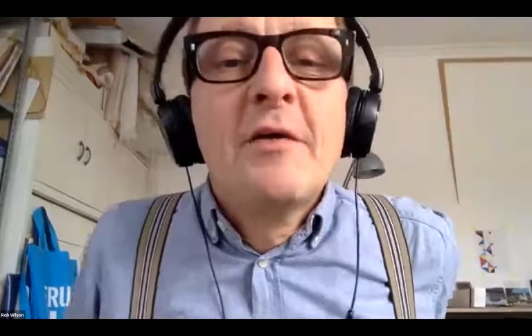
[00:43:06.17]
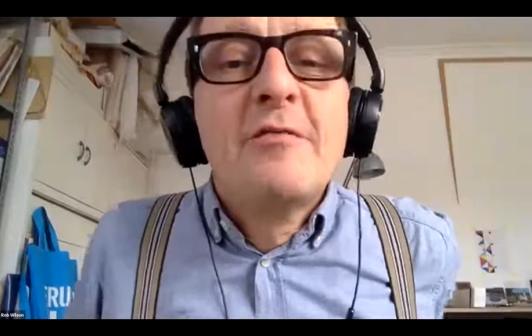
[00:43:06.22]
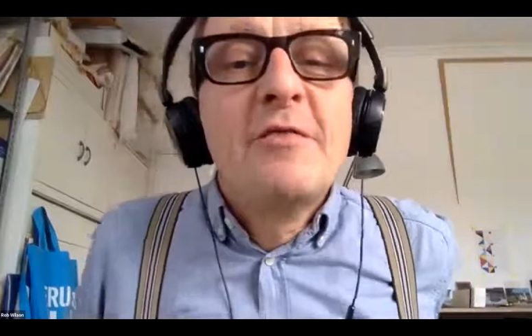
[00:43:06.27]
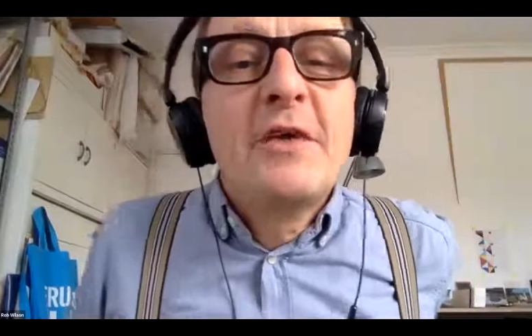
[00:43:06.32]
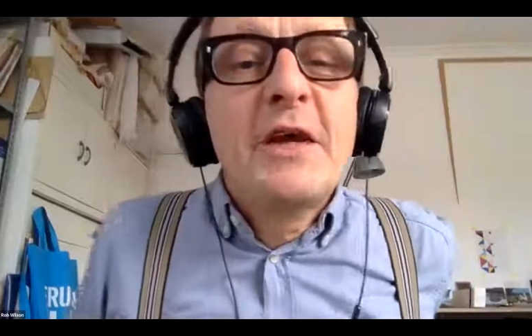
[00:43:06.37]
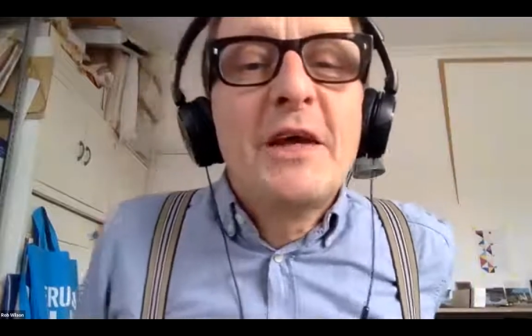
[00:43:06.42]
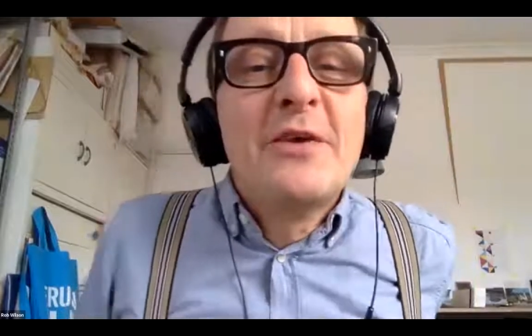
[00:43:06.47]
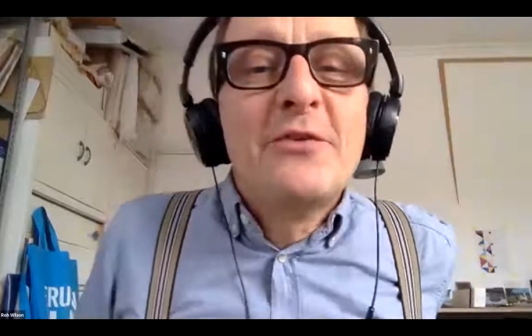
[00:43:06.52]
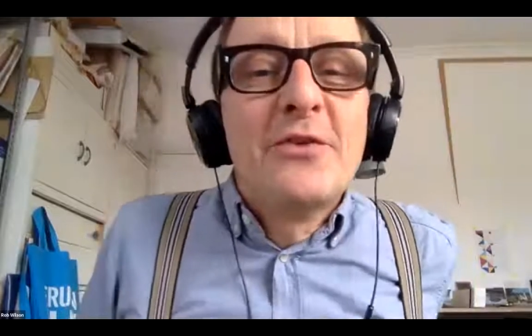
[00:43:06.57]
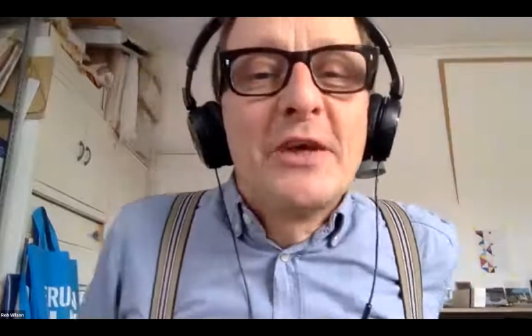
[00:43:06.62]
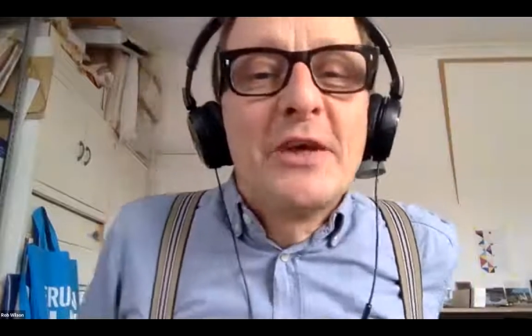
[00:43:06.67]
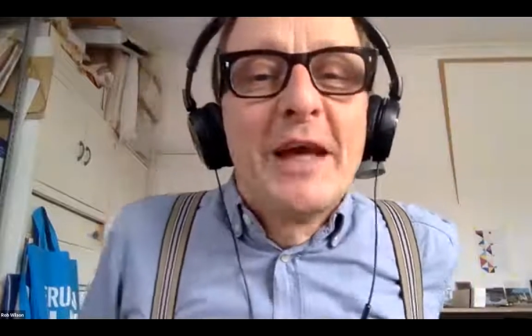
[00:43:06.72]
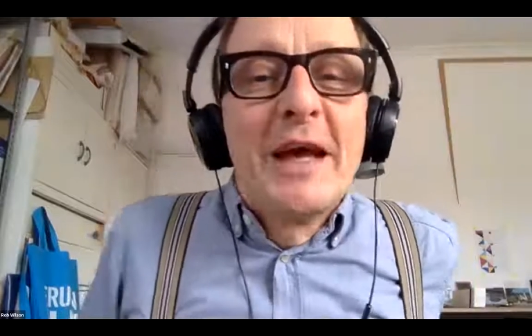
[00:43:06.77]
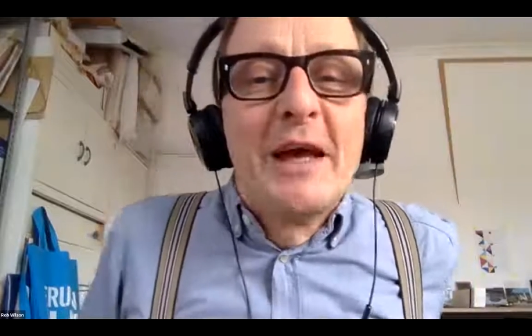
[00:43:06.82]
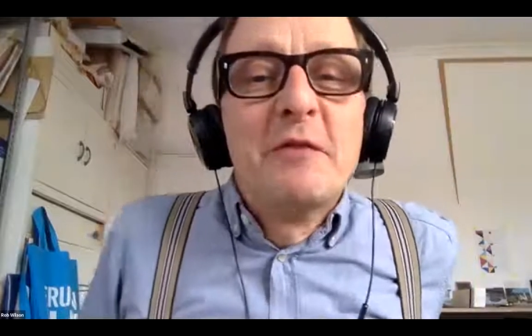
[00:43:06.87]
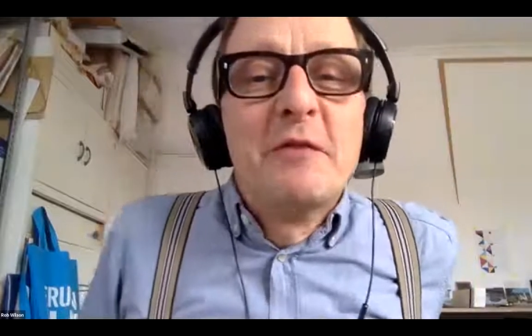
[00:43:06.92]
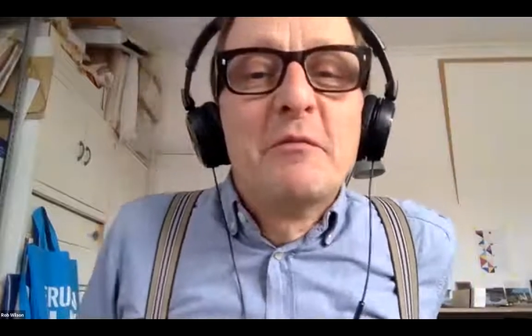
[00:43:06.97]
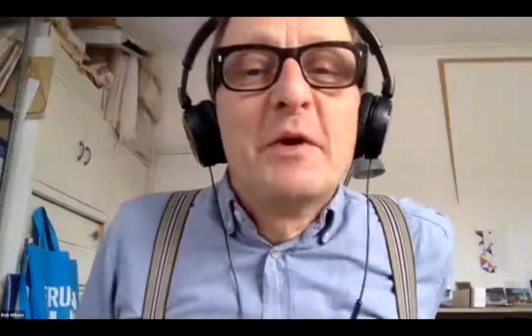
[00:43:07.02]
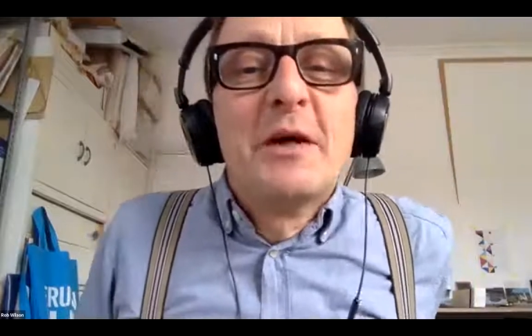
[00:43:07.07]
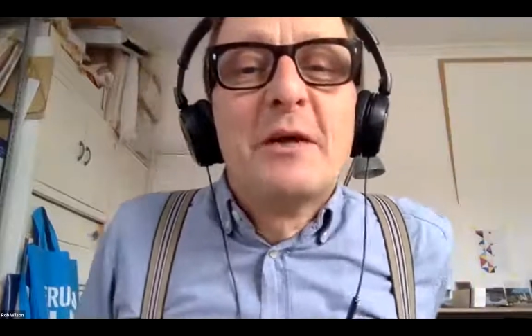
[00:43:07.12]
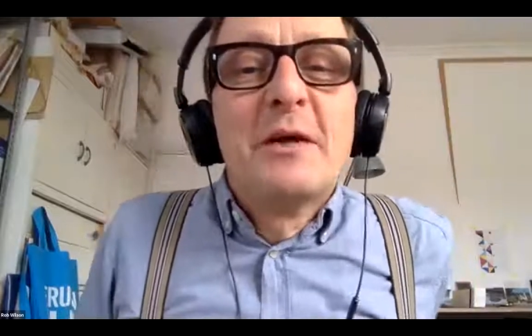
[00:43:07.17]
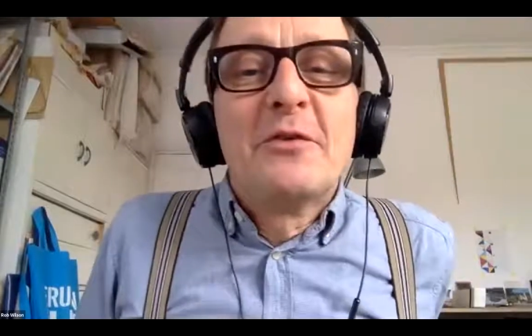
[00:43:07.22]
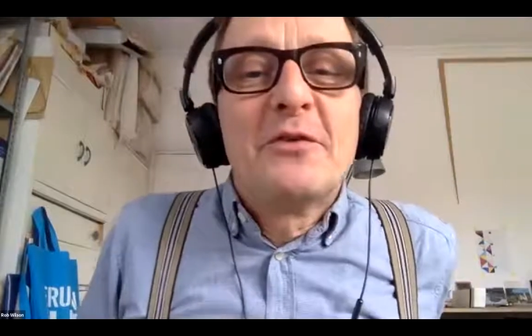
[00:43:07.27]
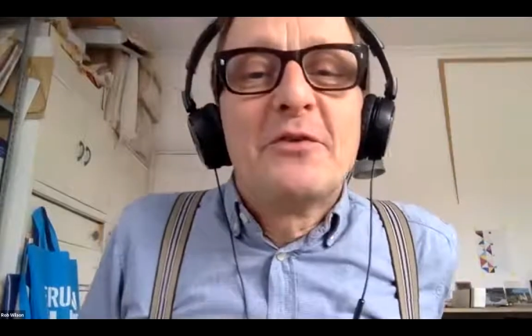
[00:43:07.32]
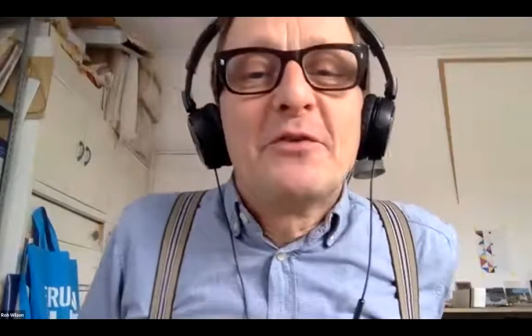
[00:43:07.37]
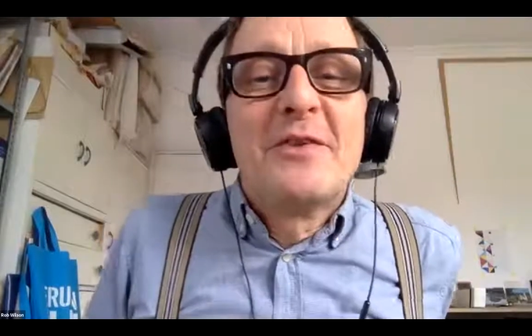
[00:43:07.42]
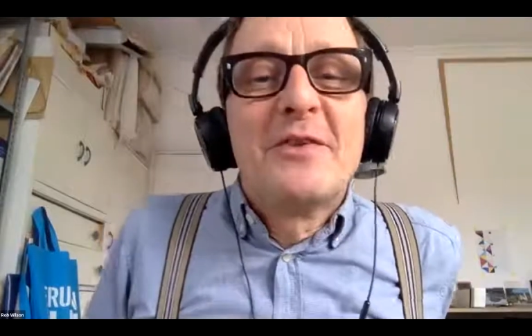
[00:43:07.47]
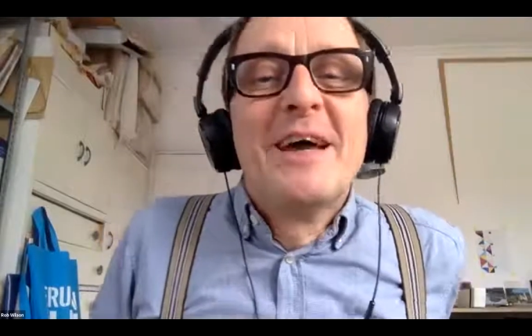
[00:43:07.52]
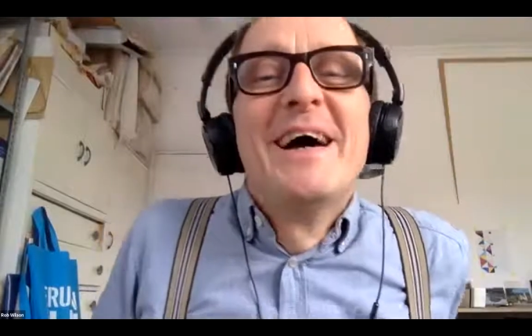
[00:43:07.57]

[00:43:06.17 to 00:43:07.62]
fees again, but just